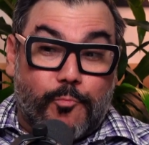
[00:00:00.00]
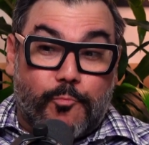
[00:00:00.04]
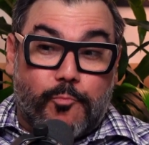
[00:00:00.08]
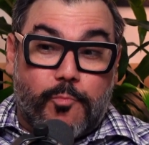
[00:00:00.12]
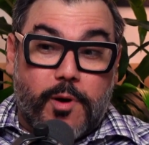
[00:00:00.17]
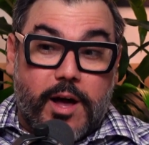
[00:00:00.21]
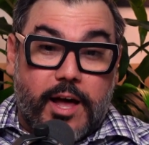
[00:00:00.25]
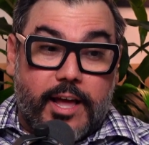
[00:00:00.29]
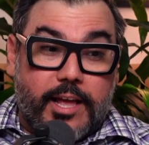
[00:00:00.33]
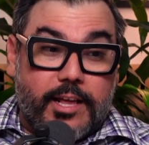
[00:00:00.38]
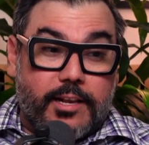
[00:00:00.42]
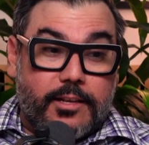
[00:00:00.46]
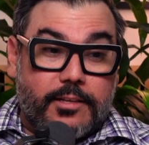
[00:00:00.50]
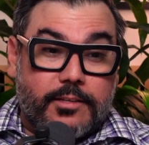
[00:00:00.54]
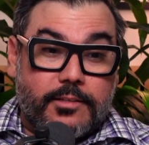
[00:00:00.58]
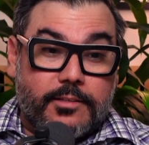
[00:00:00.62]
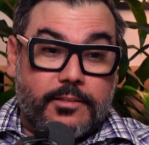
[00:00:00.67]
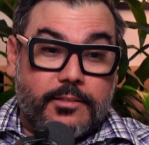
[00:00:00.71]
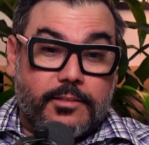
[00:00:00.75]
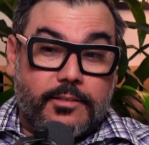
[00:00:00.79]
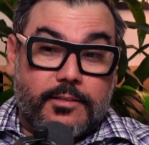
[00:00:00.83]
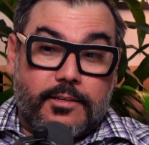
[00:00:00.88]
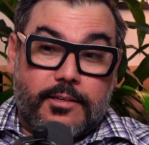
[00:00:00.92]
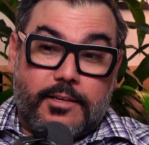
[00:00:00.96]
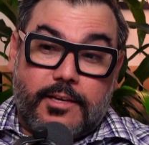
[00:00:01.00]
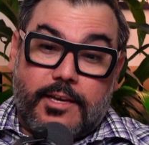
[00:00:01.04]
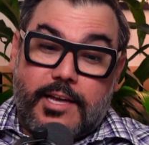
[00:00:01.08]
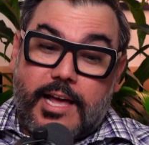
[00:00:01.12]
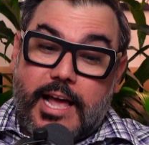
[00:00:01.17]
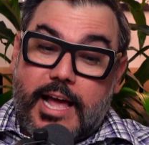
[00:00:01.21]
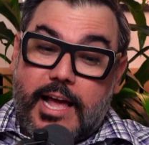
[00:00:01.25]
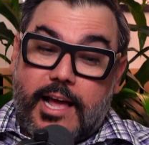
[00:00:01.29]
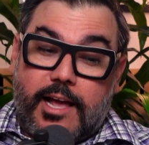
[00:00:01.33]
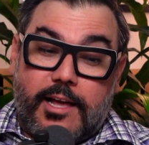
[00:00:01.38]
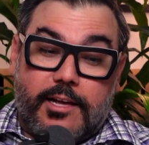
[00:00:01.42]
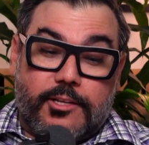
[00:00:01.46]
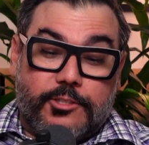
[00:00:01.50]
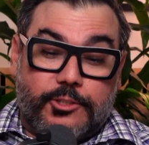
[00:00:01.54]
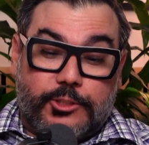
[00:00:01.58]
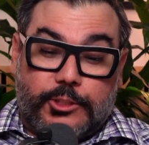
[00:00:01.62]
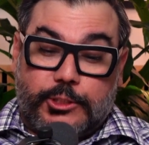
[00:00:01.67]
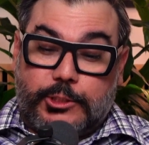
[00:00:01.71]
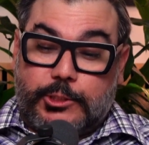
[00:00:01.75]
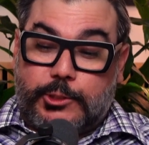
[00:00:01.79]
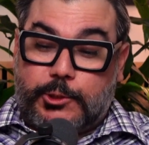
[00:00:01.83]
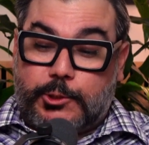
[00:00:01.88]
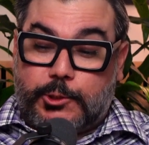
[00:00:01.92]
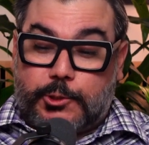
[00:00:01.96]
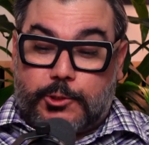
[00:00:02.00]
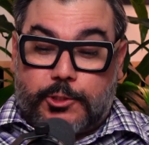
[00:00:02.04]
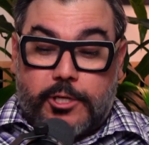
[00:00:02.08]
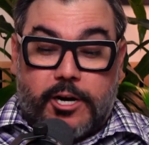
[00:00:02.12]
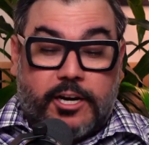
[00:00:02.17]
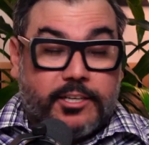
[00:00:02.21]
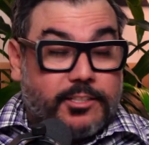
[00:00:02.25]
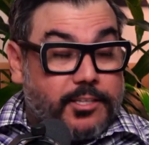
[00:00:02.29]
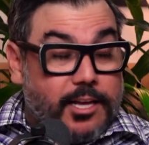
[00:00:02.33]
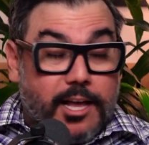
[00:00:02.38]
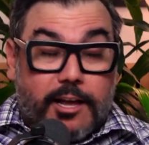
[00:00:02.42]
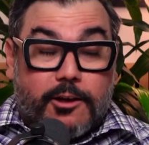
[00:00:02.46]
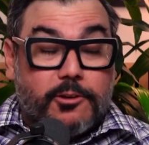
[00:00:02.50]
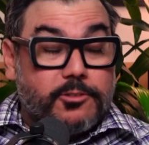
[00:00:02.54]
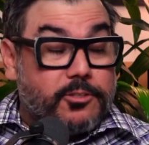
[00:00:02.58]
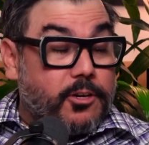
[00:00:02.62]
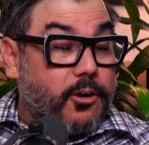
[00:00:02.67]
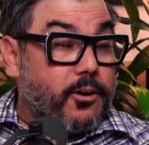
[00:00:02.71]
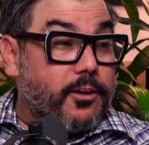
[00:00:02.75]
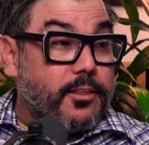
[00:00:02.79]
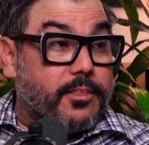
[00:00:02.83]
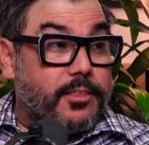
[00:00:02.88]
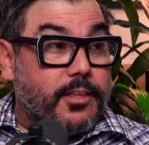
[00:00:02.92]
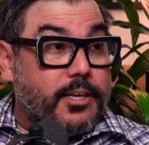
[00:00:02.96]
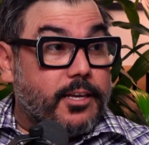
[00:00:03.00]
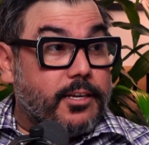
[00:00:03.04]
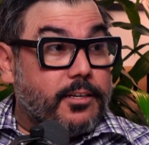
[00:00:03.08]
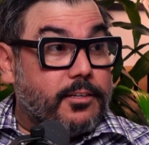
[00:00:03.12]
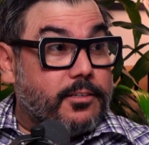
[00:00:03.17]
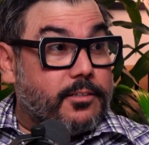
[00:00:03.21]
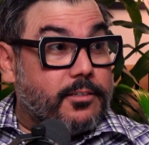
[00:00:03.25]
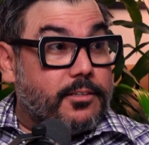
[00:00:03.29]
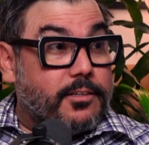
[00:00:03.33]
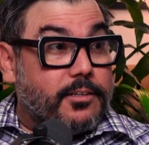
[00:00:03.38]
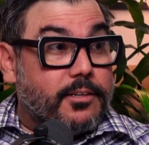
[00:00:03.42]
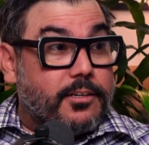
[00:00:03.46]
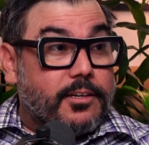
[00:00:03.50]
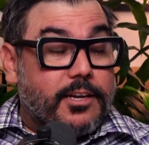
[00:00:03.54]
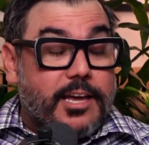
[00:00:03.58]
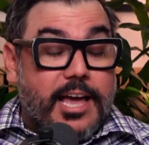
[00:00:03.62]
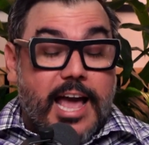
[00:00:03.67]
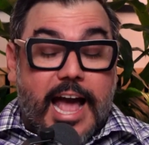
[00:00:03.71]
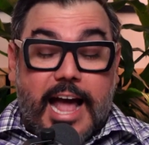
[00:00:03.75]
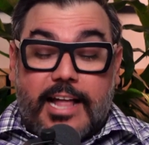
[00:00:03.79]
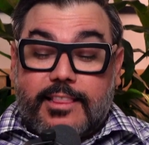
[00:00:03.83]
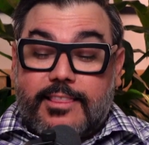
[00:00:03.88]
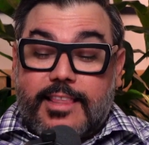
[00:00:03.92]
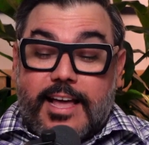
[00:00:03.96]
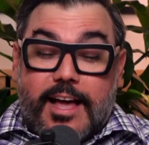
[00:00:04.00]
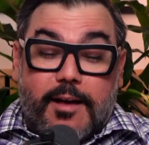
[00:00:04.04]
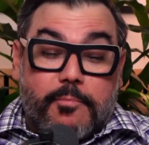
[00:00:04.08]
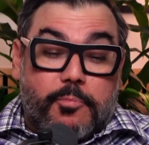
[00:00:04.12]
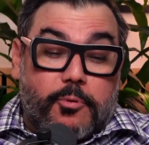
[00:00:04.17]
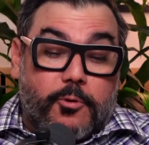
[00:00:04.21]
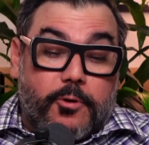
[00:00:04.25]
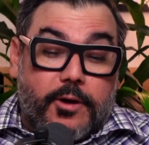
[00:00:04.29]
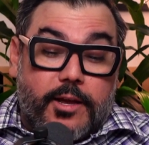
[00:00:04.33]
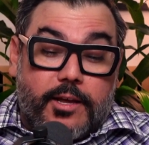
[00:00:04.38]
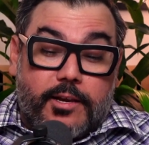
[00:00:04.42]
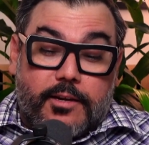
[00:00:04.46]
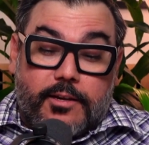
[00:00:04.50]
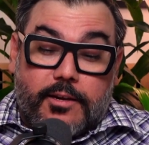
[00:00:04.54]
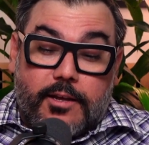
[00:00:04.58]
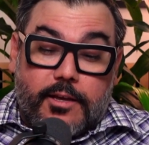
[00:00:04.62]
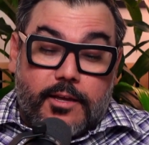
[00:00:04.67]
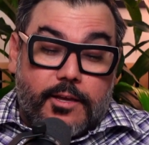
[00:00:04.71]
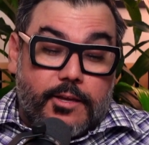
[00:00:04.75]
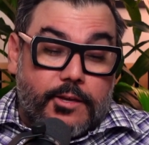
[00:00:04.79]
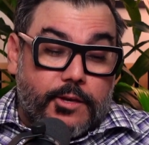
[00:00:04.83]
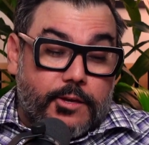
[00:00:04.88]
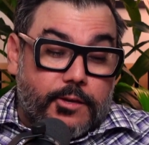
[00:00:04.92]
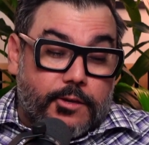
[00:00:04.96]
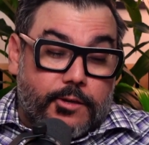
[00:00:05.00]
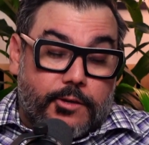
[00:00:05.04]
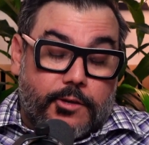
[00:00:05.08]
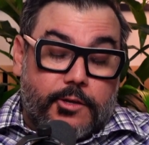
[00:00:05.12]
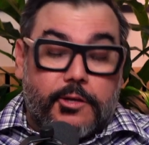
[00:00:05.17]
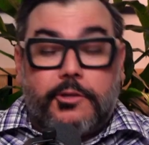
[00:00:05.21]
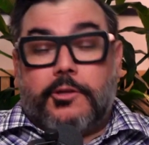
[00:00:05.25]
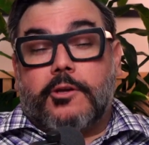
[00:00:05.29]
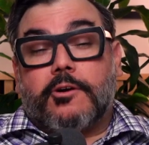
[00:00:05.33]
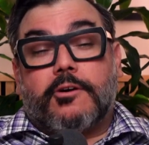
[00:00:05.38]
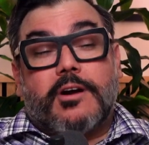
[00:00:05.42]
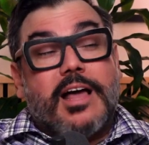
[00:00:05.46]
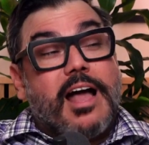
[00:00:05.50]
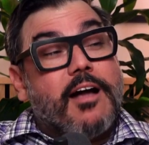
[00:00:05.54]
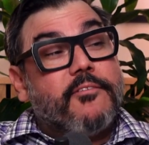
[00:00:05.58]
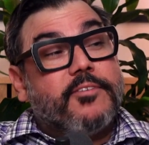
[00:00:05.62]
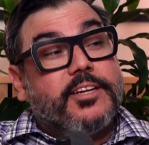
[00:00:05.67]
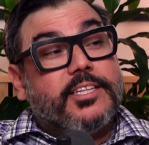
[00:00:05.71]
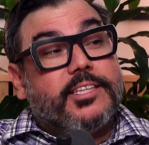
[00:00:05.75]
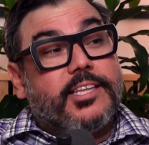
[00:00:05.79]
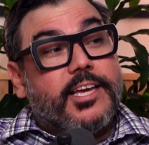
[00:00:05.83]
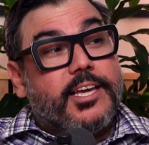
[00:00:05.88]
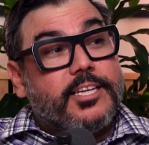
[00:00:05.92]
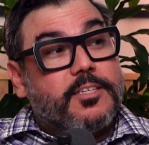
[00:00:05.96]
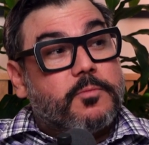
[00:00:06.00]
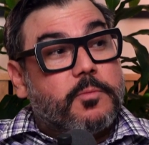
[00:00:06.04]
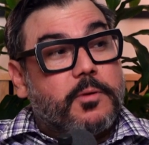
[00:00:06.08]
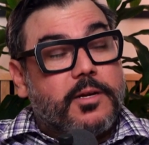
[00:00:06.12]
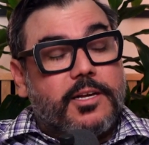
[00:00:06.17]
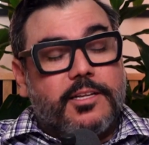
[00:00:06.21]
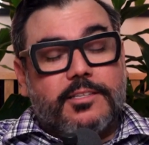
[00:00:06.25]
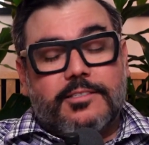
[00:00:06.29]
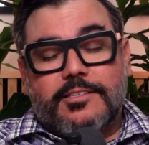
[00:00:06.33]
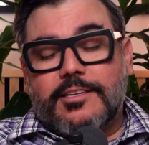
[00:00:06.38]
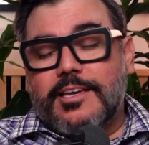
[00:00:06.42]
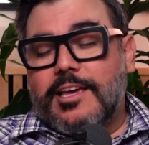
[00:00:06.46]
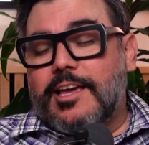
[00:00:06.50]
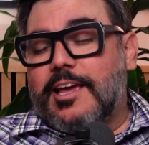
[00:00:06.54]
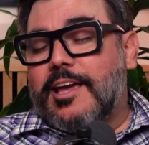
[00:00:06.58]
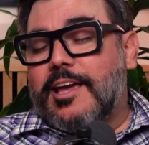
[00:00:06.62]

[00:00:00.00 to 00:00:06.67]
But drunk tacos are a thing. At that point, you don't have any taste buds.